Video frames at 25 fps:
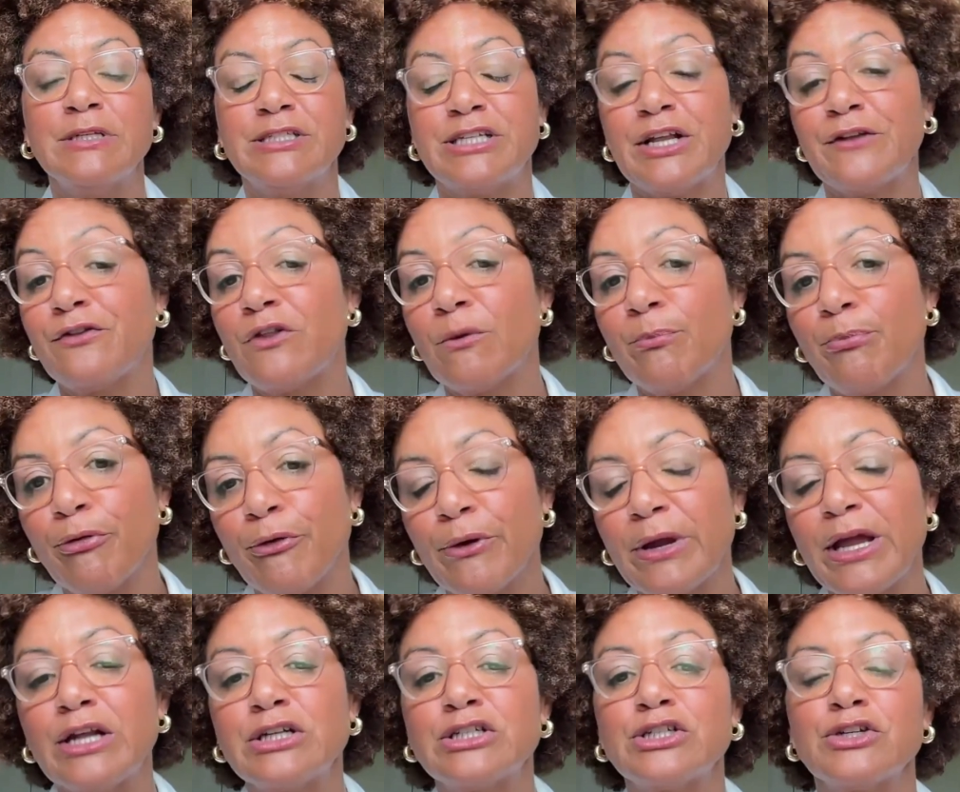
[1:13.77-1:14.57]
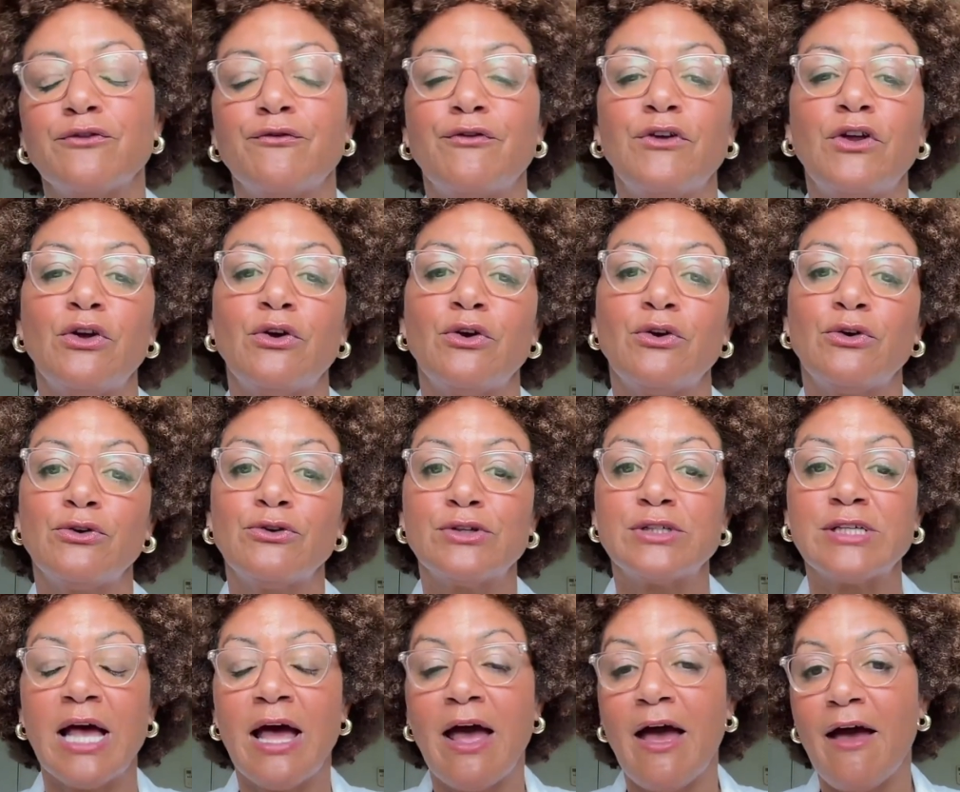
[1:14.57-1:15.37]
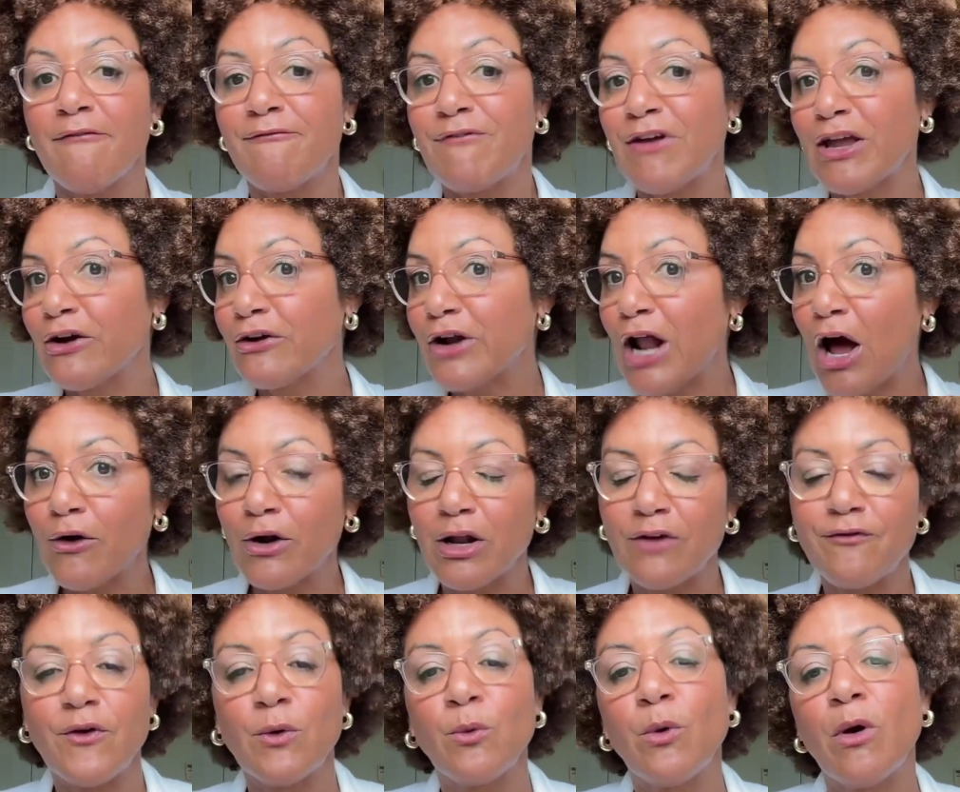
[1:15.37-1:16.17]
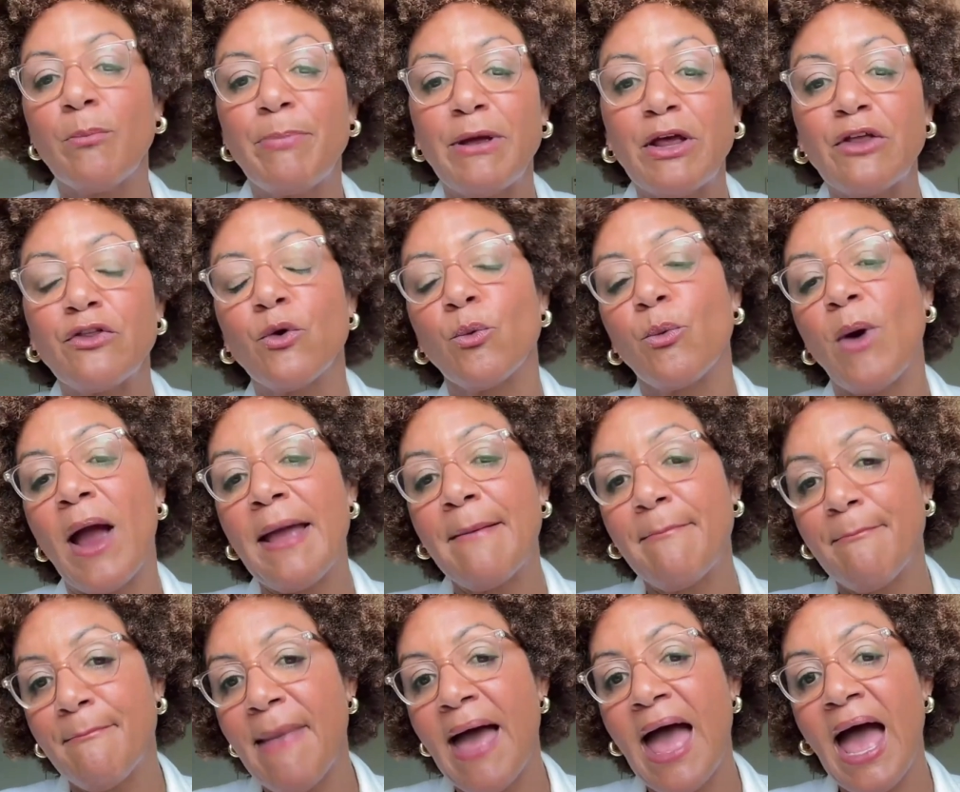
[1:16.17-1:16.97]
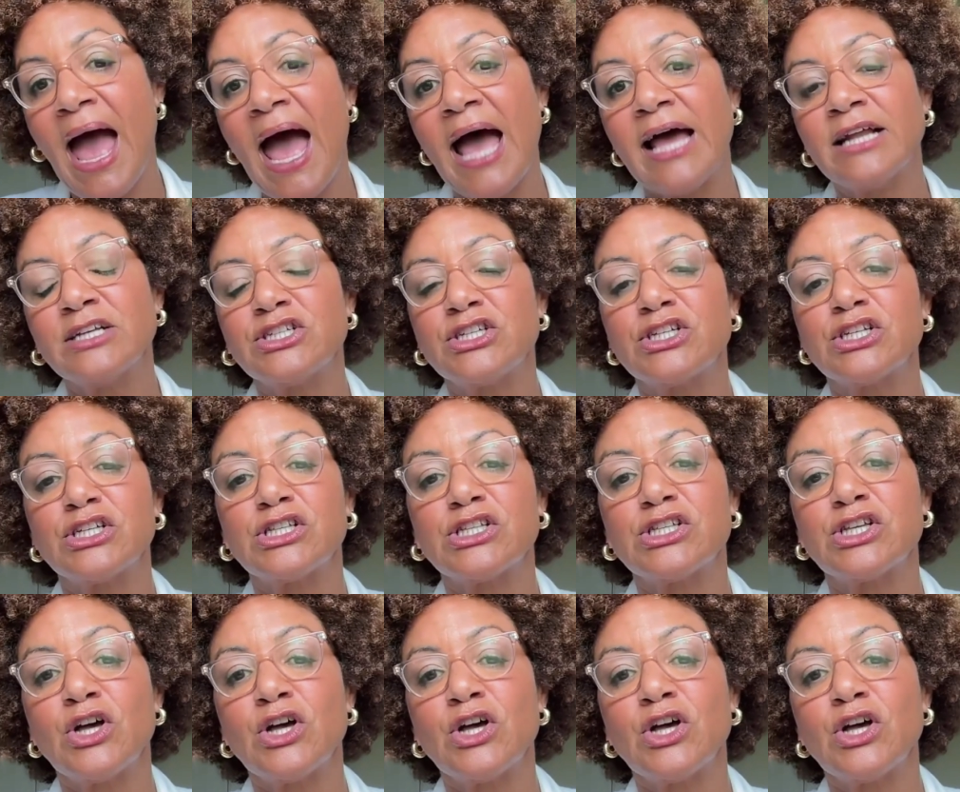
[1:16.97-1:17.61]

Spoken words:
did the pre-interviews, figured out if it would be the right match.